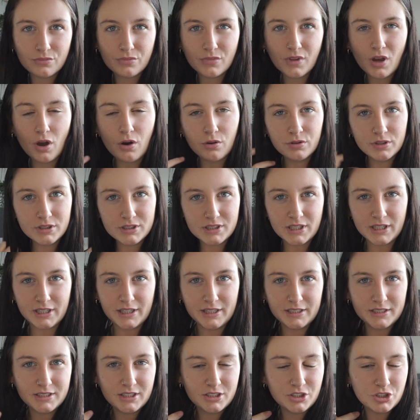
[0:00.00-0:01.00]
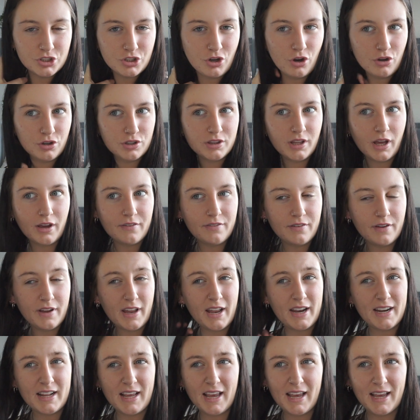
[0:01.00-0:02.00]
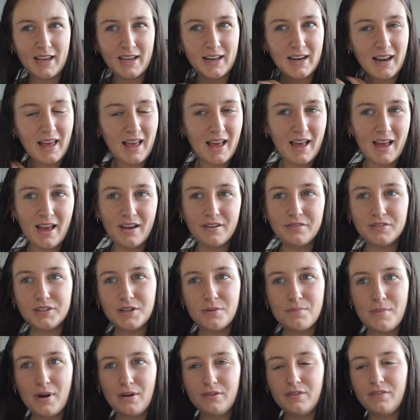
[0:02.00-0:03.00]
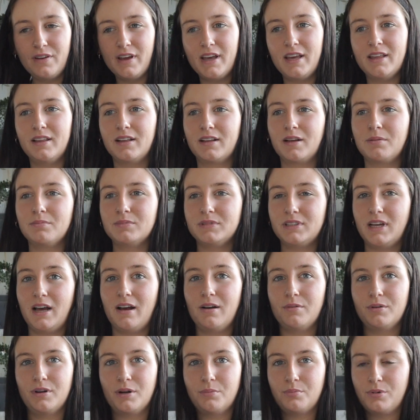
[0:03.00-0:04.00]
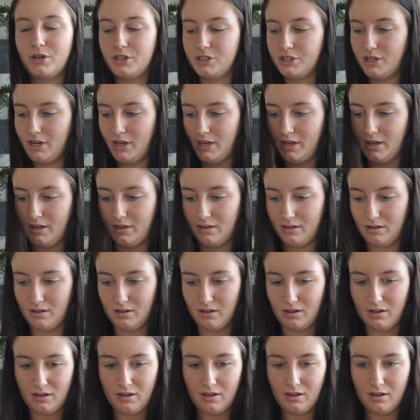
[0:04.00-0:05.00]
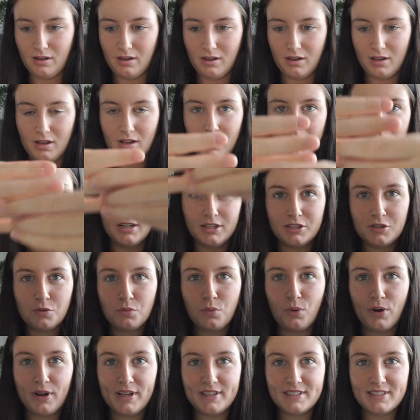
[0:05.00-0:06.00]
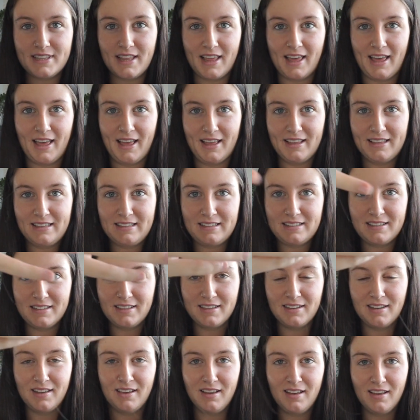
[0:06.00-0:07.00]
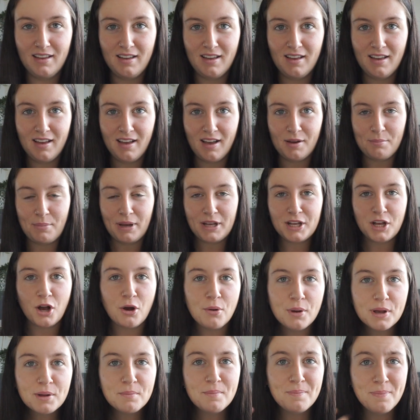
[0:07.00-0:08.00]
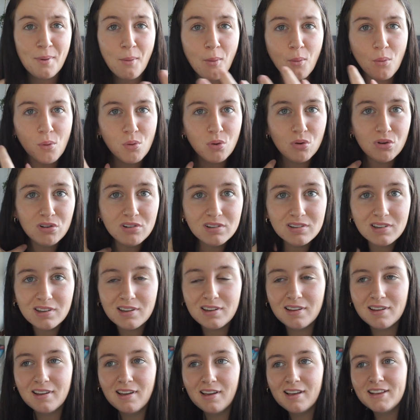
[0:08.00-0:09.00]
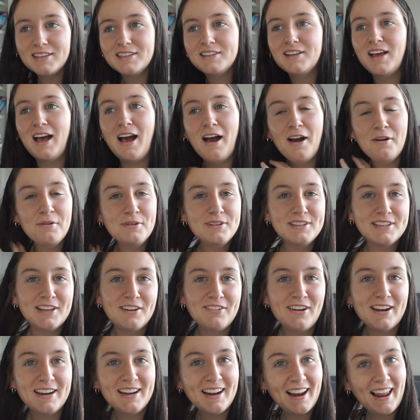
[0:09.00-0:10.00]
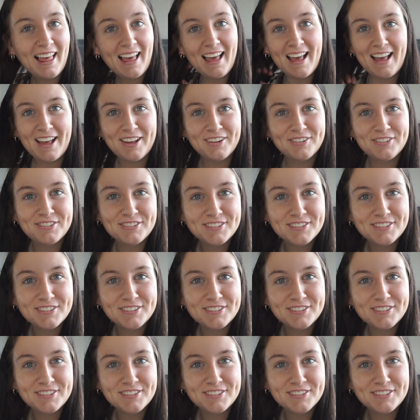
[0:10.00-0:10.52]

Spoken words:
Honestly, it's a shock that I put any hair left. The amount of hair that comes out when I brush it. What is this? Am I going bald? How is there any left?